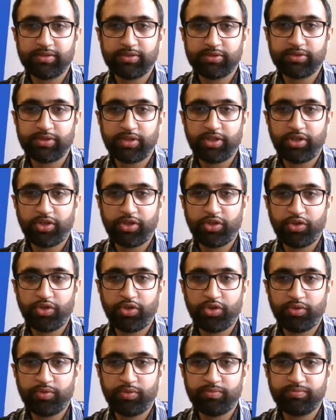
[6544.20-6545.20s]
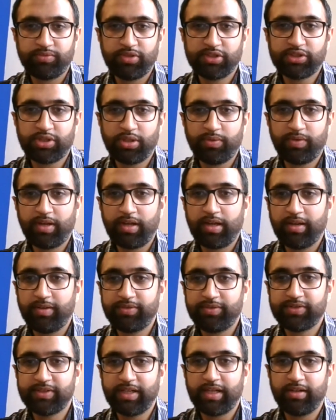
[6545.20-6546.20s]
So just over
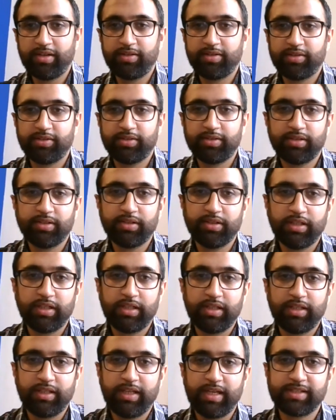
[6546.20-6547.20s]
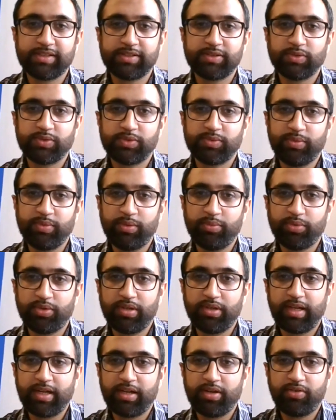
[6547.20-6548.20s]
half said, yes, we would
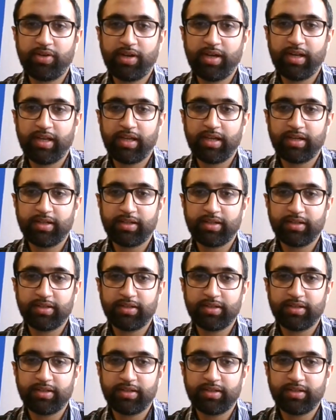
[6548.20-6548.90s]
like training.